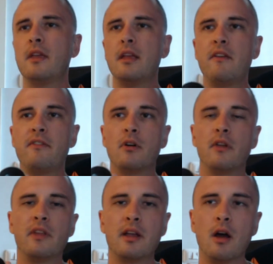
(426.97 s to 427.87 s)
if you're on
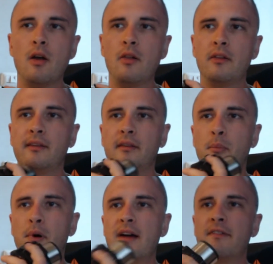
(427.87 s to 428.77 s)
the go, this is
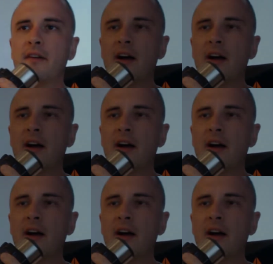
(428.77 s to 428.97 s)
by far the